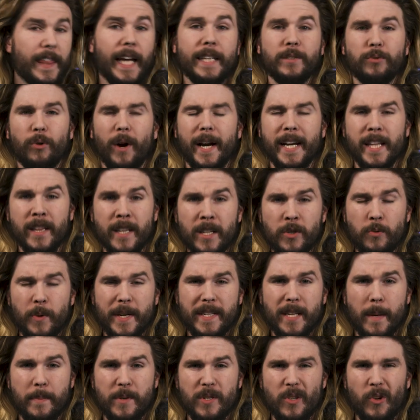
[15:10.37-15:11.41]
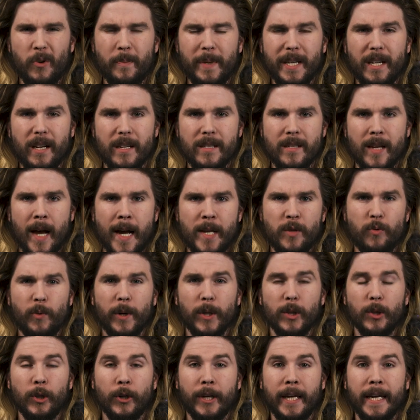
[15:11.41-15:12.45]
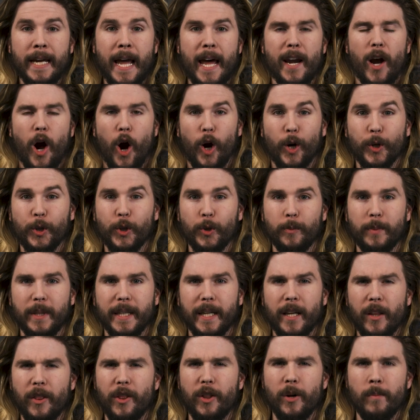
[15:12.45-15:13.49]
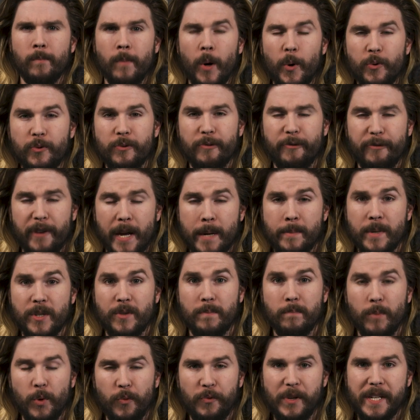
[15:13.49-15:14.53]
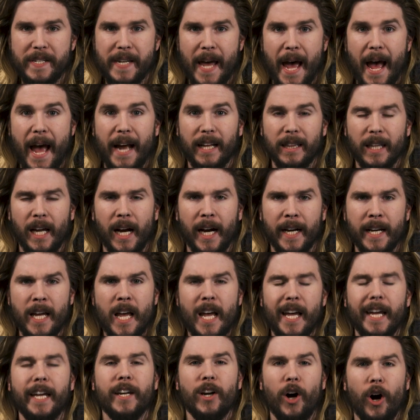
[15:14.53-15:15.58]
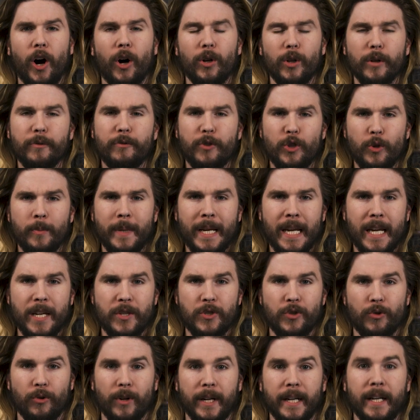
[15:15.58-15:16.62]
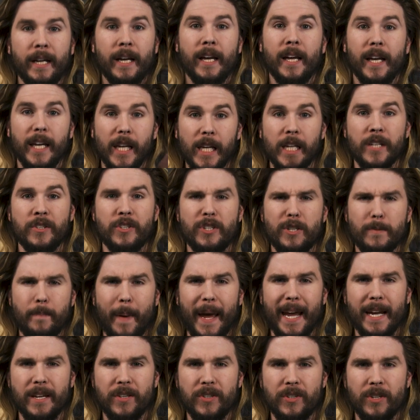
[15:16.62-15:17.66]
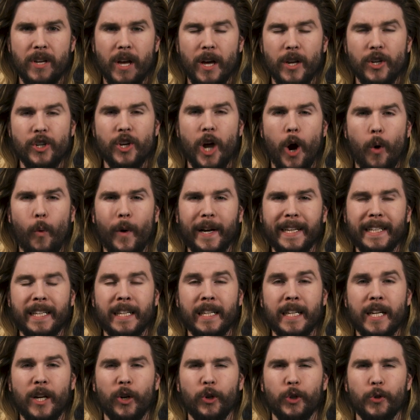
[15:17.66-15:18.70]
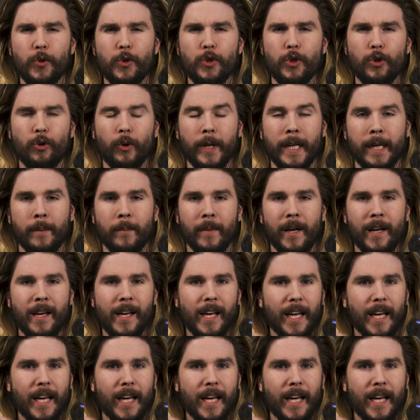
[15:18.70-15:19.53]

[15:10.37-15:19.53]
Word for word: That's right, in this week's episode of Because Science, we're looking at arguably the most famous movie tagline in all of human history. In space, no one can hear you scream.